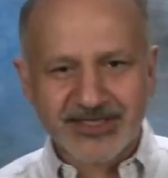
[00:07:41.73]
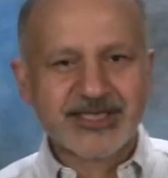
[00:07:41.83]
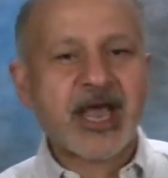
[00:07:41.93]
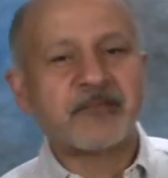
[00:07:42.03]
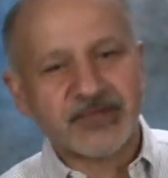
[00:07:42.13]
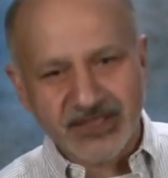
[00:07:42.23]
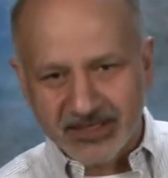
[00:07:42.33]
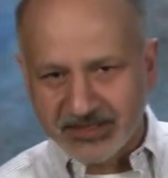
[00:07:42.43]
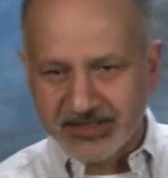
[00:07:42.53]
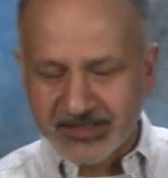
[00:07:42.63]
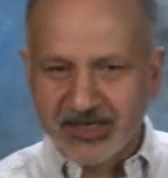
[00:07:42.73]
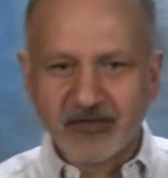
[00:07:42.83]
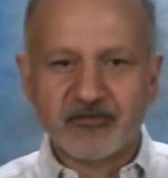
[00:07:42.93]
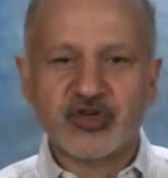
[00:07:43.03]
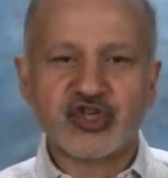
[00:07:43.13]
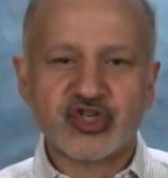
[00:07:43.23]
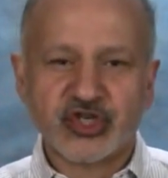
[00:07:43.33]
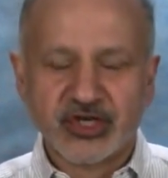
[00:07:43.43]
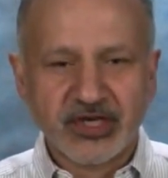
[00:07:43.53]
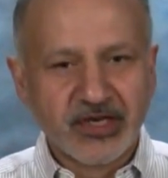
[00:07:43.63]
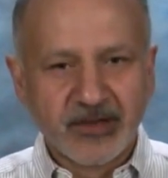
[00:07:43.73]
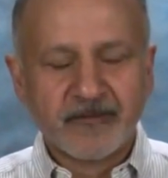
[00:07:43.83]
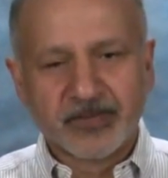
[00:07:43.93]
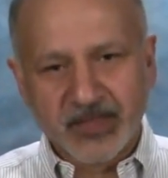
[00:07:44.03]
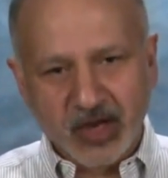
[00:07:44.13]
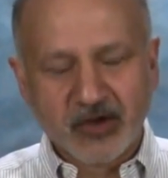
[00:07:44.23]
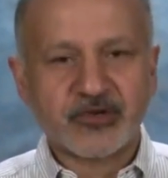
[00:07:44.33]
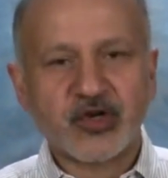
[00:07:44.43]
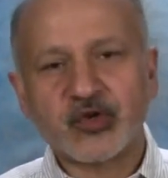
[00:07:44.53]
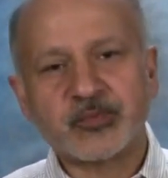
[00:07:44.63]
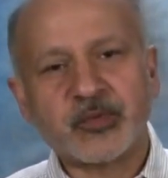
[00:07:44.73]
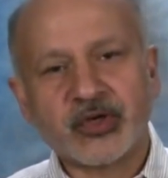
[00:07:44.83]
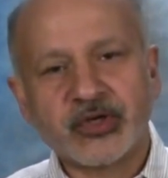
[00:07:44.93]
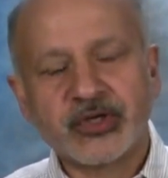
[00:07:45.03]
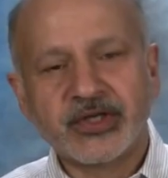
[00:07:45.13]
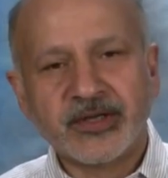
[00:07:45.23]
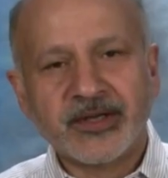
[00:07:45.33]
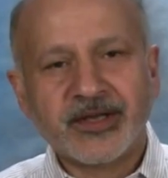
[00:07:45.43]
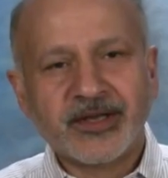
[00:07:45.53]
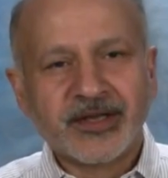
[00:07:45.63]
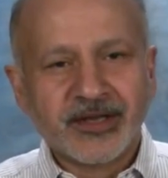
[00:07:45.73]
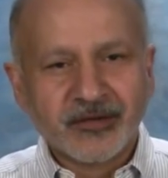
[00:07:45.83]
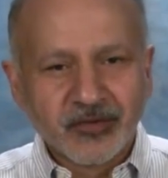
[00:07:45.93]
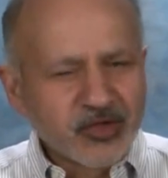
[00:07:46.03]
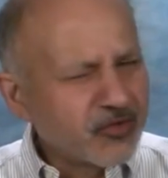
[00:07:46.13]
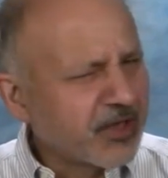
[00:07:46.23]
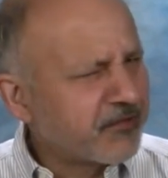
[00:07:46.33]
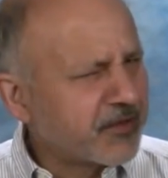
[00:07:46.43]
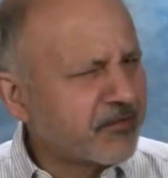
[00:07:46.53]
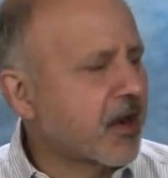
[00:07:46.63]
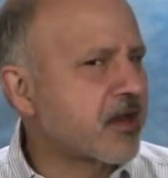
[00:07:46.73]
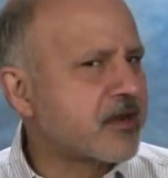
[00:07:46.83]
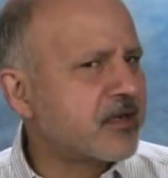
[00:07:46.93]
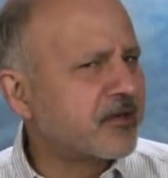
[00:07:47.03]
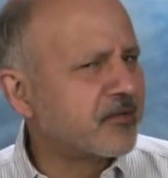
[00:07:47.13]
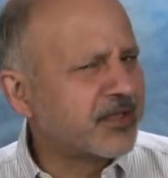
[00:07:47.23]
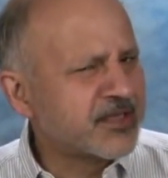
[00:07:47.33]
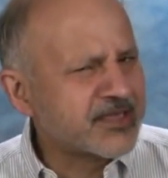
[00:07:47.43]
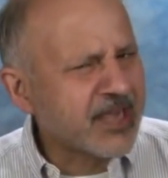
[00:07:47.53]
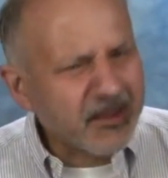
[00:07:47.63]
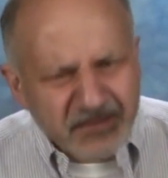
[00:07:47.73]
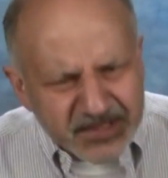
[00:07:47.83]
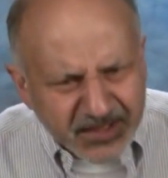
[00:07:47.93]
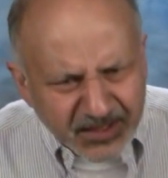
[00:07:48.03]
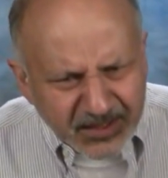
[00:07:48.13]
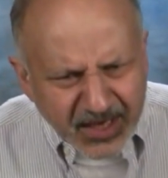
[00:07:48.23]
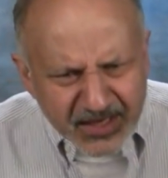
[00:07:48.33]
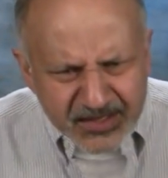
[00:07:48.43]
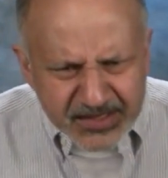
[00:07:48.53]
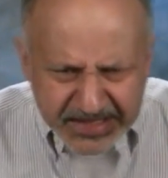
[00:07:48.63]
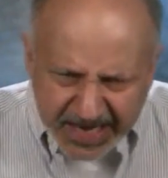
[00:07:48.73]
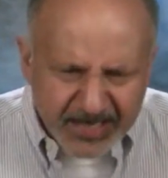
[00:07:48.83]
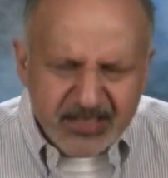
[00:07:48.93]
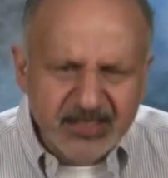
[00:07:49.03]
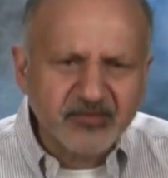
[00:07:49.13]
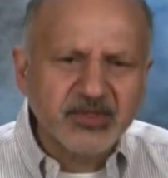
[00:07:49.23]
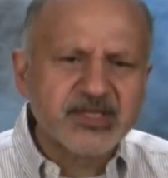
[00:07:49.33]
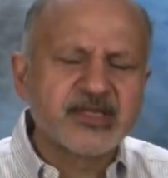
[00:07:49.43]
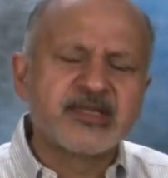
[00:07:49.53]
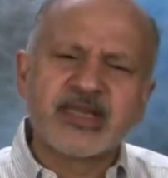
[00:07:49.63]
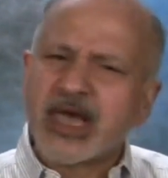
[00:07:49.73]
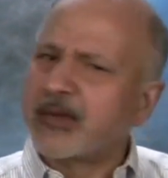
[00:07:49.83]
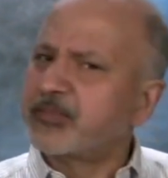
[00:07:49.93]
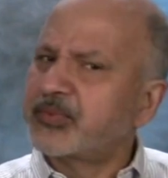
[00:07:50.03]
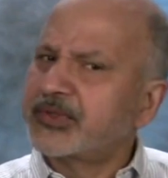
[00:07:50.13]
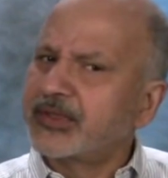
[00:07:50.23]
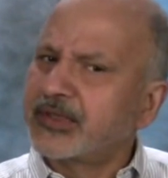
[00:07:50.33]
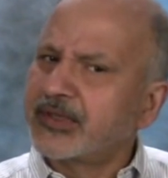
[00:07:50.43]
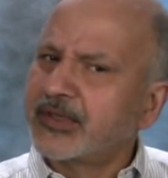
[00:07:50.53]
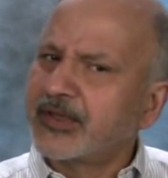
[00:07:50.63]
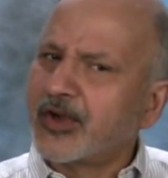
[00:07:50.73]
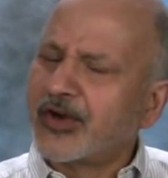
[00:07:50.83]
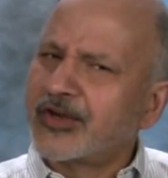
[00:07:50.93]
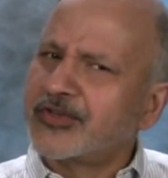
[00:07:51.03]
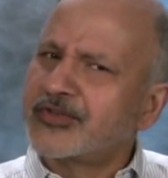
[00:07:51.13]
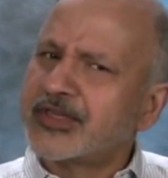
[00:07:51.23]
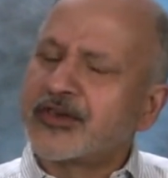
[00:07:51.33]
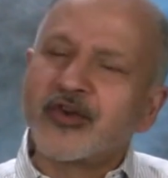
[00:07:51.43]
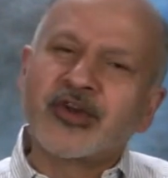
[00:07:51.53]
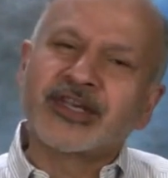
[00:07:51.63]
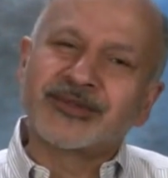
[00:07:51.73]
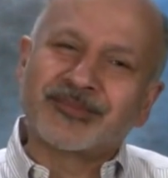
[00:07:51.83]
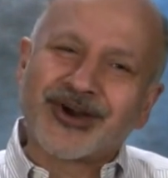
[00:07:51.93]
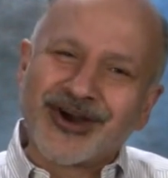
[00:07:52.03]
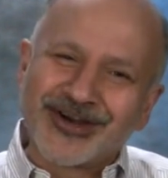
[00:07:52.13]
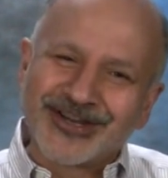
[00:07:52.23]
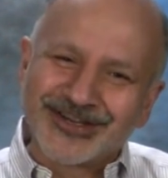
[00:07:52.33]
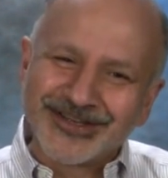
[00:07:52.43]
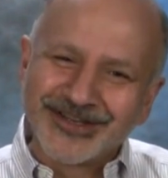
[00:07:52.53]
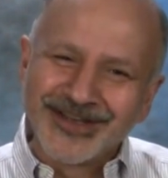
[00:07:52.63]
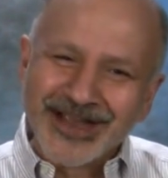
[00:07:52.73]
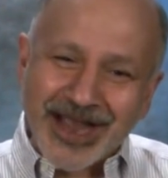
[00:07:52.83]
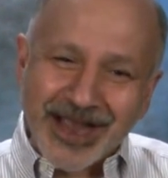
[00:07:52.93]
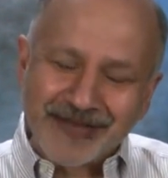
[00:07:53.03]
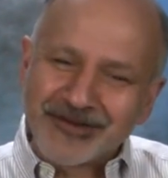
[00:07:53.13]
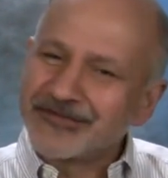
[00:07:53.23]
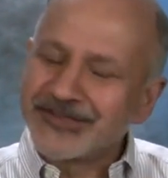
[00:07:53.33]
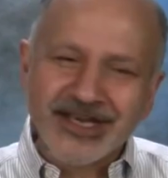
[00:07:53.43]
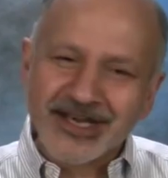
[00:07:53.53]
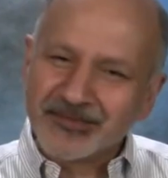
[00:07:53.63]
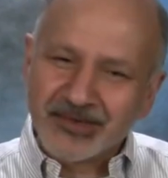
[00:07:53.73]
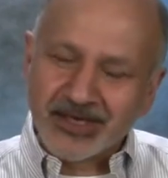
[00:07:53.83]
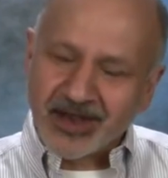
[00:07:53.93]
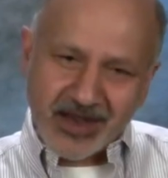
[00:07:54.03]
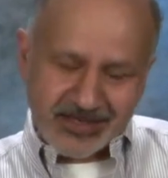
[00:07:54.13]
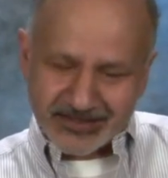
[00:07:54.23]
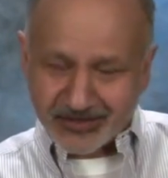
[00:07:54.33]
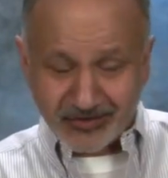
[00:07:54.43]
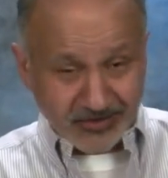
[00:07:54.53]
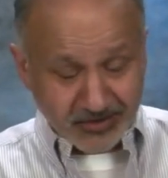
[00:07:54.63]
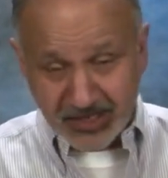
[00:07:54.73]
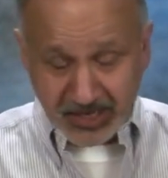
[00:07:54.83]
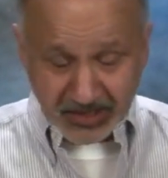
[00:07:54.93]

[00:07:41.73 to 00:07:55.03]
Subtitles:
versus Samsung's version of a notebook. Would you ever wonder whether Samsung has debt versus Apple? Or do you just look at the product? I've never seen anybody ask,